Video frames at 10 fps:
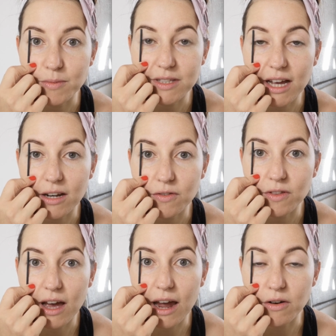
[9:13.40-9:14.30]
side of
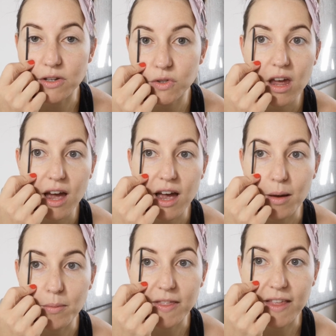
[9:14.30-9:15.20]
the iris,
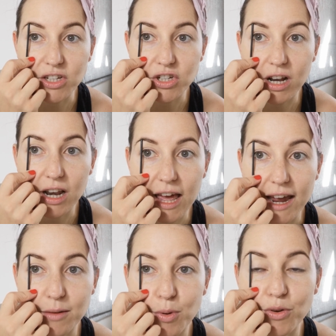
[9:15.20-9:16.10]
and that should
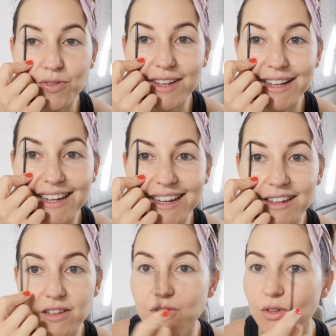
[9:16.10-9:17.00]
align perfectly.
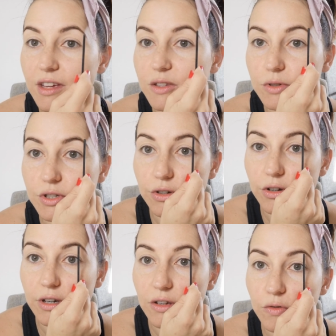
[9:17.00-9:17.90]
So that's what you're
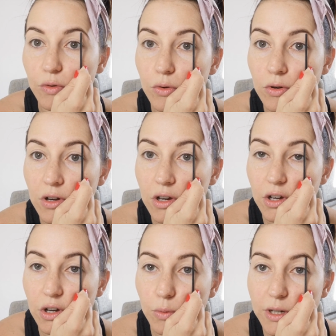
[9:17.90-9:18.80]
going for.
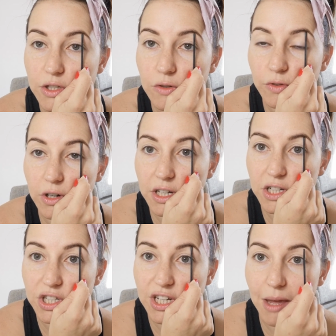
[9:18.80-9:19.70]
Once you've got a
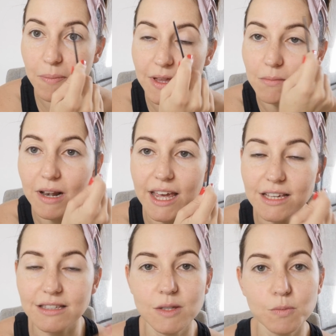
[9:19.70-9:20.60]
shape in
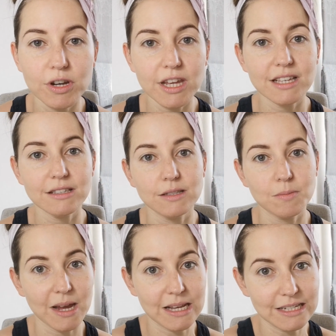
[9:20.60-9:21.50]
place, it's pretty easy to
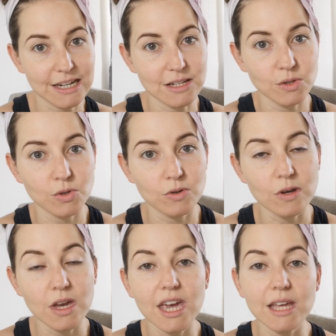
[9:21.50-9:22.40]
maintain, so
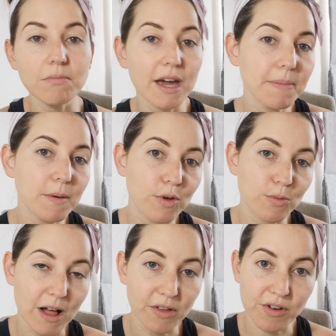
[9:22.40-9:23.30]
it might be
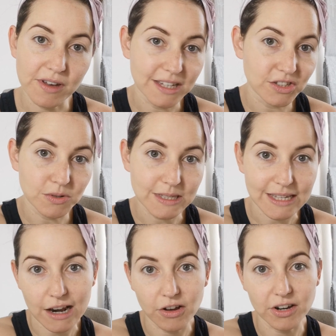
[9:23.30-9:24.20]
worthwhile going into a
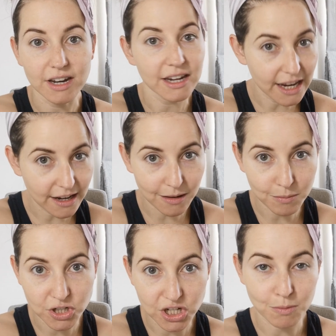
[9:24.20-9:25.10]
salon, getting them
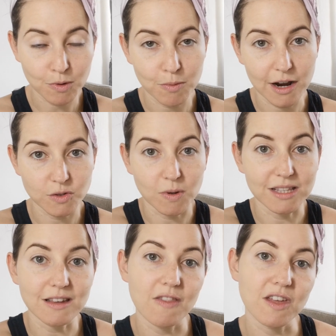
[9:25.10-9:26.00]
to shape your brows
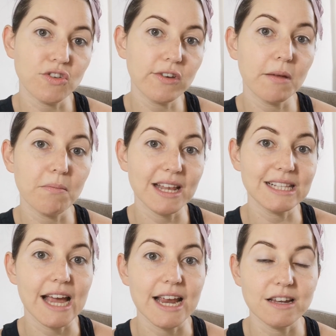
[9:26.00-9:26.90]
once, and then you can
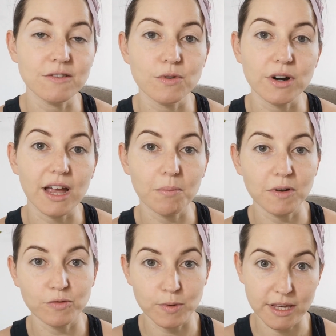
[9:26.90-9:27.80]
maintain it for a
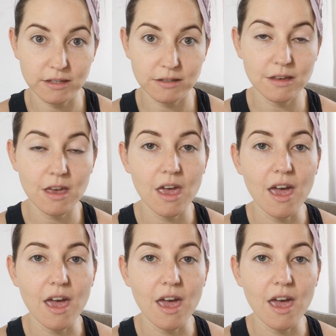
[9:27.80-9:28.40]
couple of weeks